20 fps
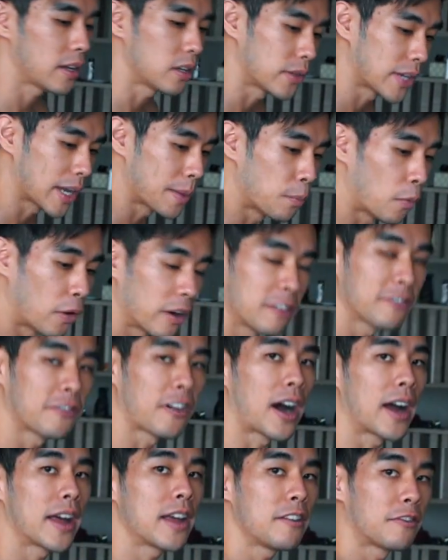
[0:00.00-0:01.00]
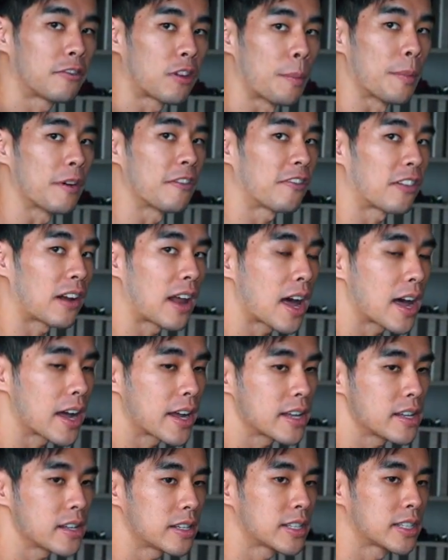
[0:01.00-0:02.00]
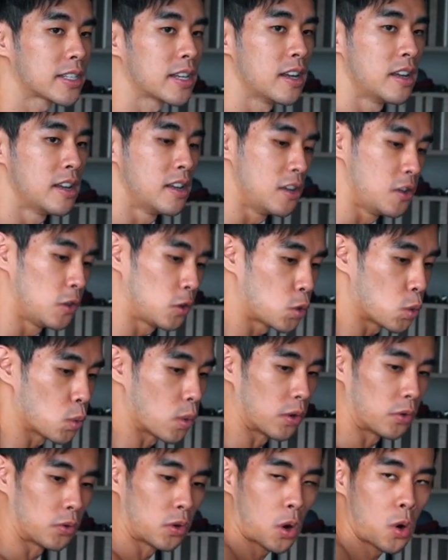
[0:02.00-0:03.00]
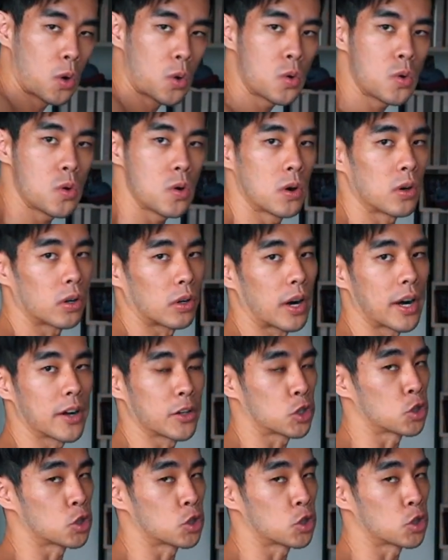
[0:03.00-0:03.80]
You can modify from a flies to a row, right?